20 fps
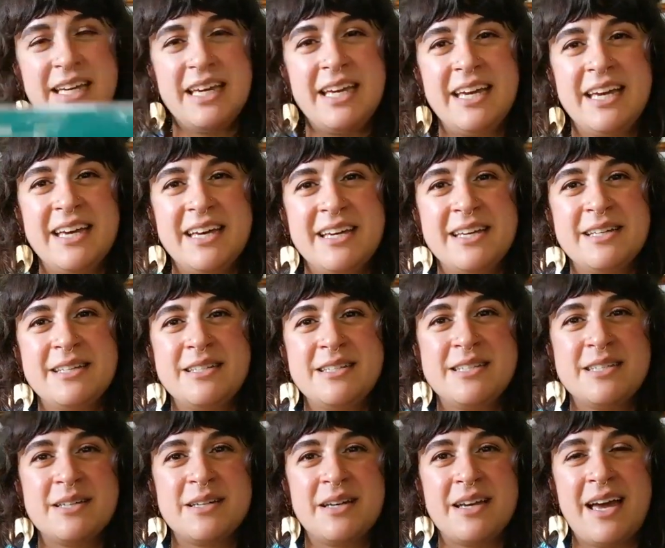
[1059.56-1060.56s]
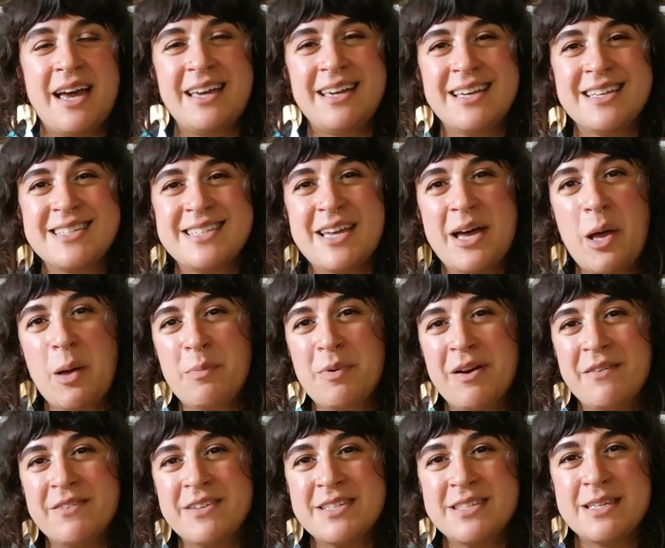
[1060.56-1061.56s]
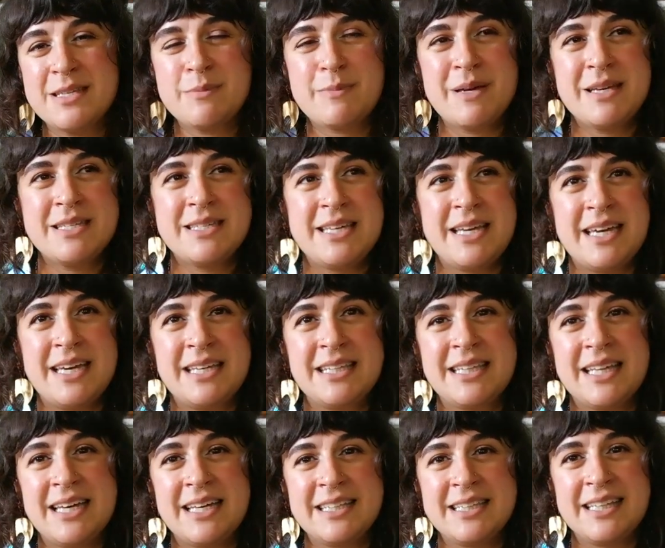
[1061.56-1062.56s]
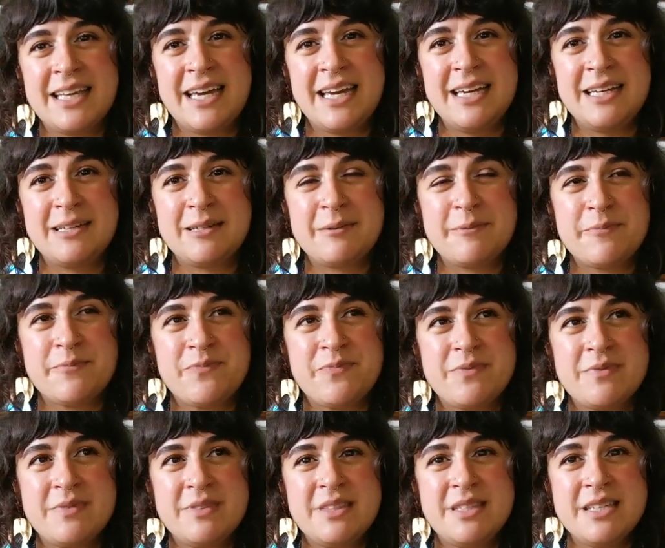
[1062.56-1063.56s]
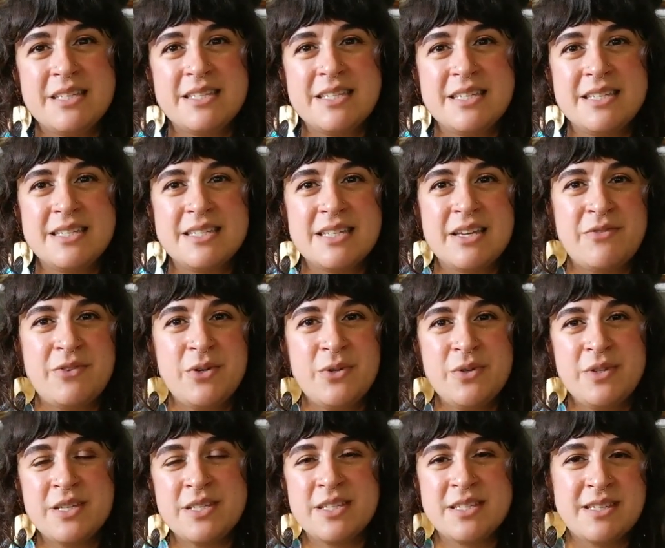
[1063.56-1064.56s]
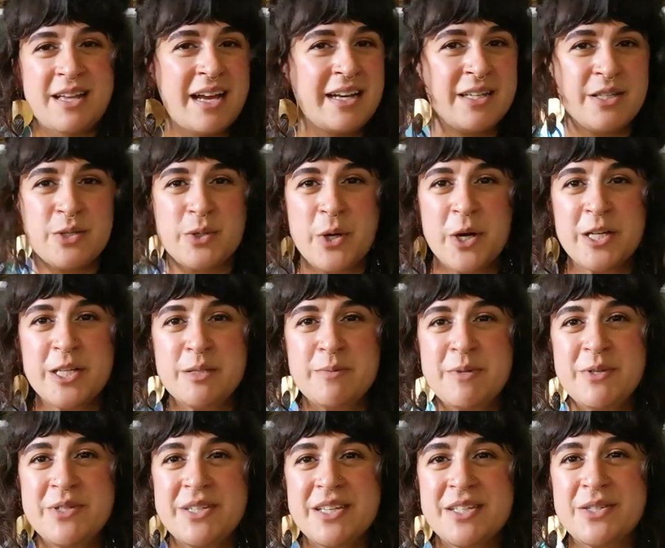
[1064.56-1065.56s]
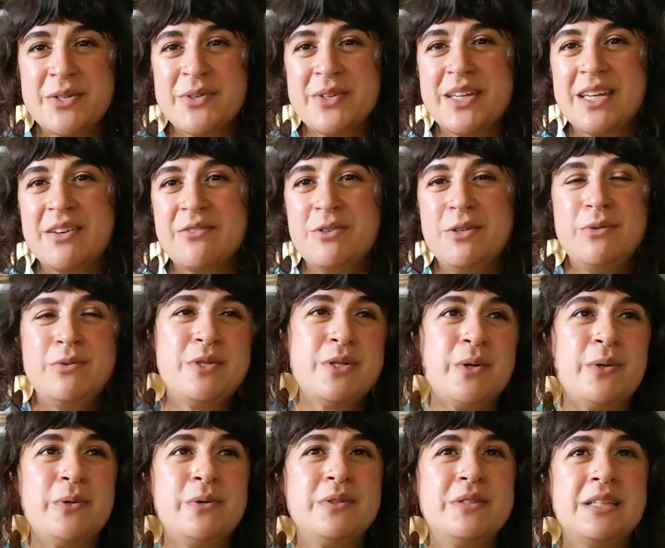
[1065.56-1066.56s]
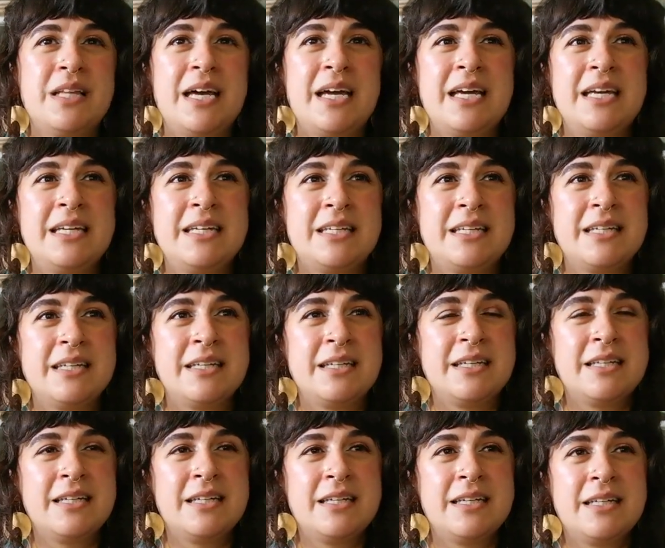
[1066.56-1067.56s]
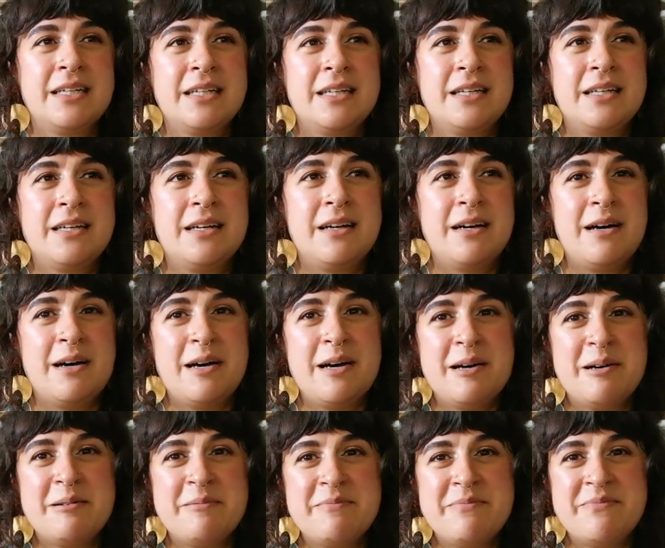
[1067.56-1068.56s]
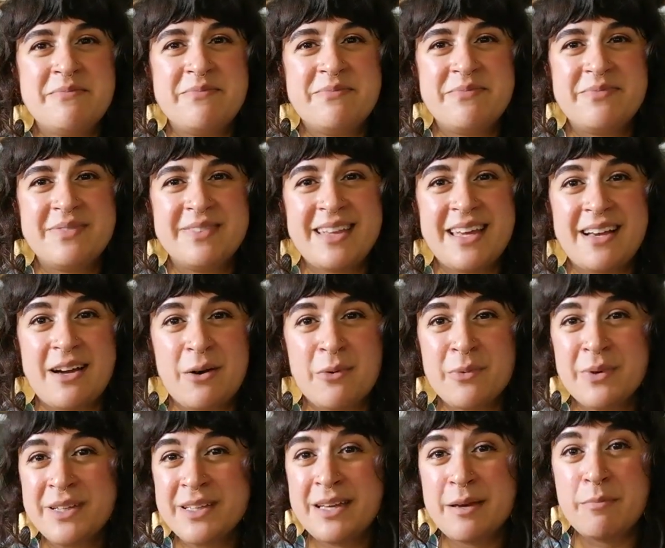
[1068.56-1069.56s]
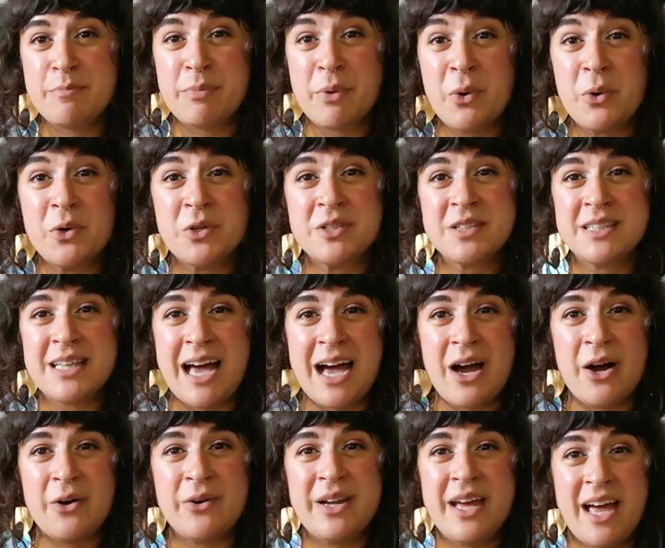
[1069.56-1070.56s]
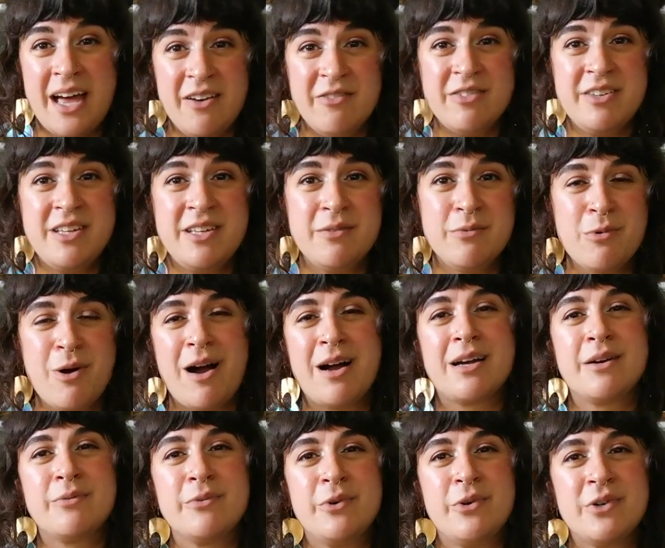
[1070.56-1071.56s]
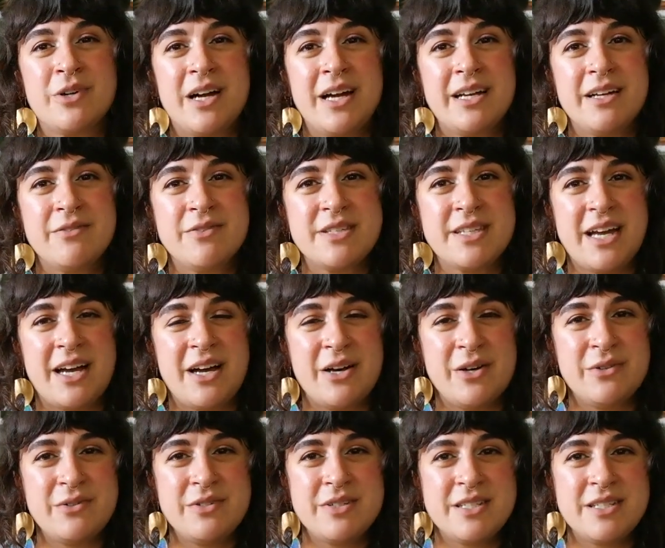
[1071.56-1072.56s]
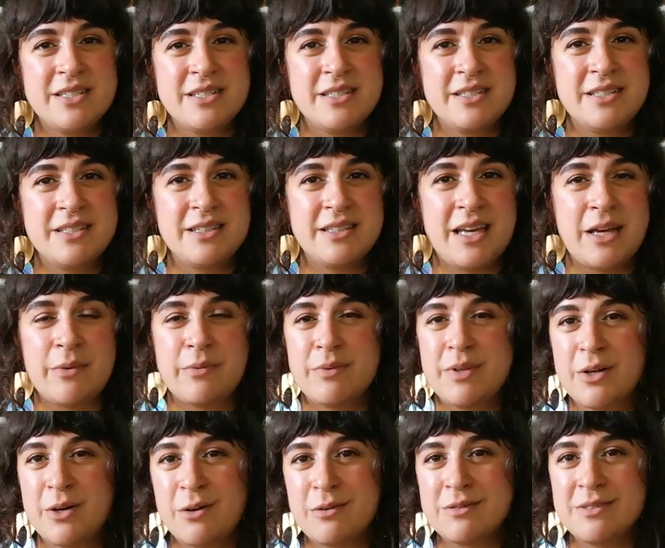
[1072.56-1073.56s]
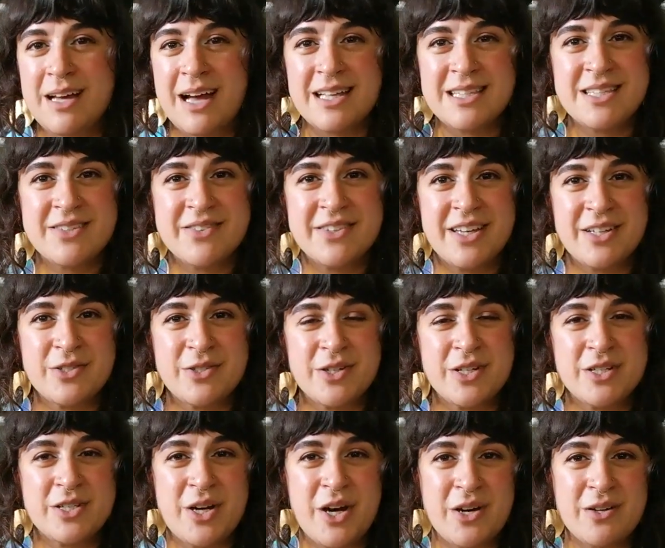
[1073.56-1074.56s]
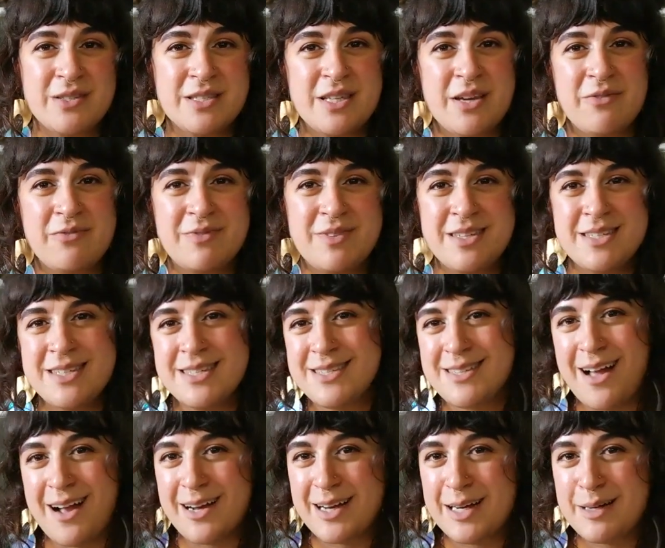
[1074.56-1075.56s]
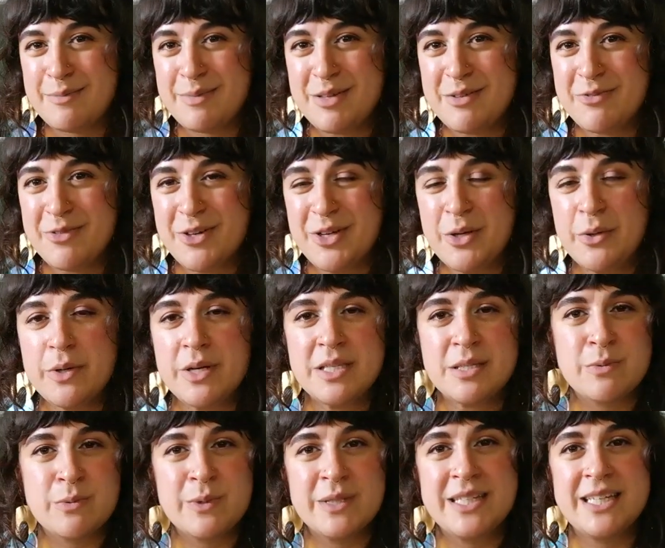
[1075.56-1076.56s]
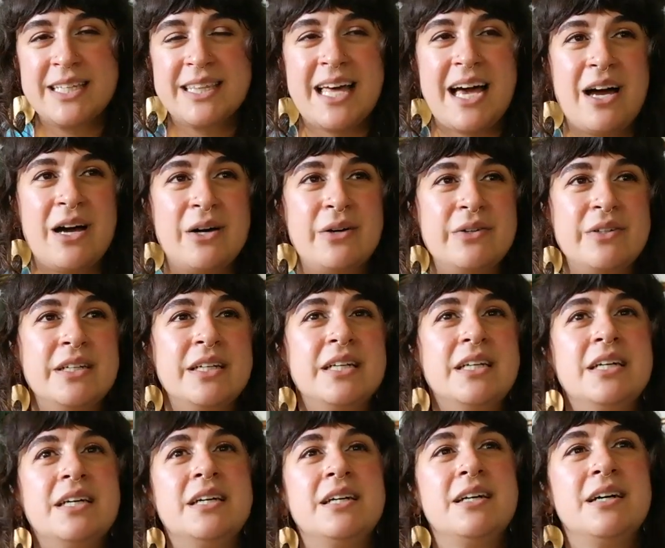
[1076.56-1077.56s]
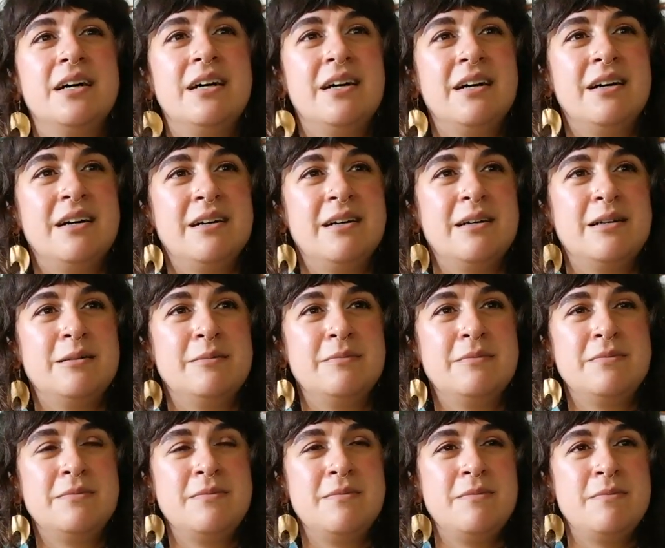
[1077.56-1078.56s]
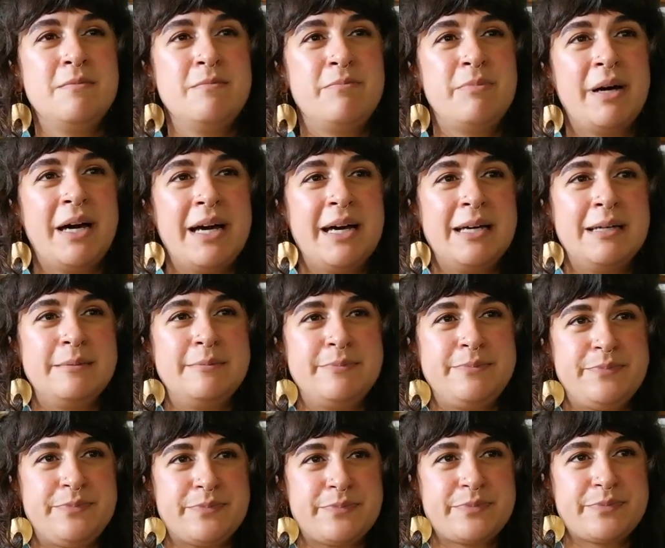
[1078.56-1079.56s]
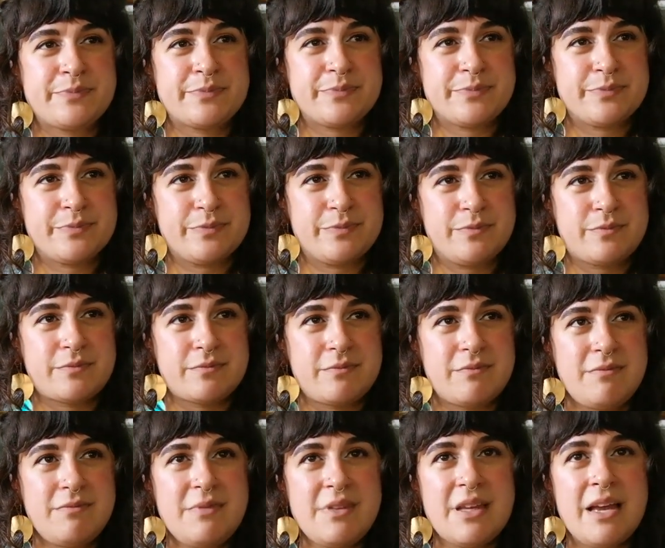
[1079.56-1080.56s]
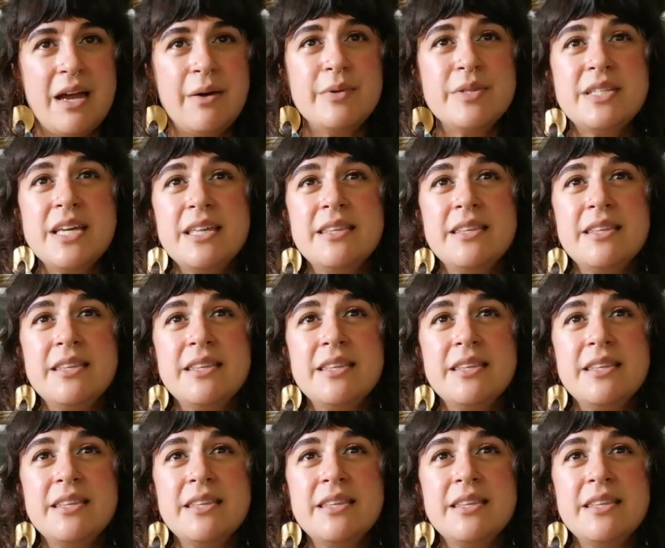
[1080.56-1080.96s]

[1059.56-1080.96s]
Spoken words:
And I guess, yeah, I'll preface this by saying that, like, this is 90s grunge music, so, like, if you don't like a really bold, loud, heavy rock and roll kind of sound, like, you know, lots of electric guitar and stuff, this is not going to be for you. It's really loud. But I would say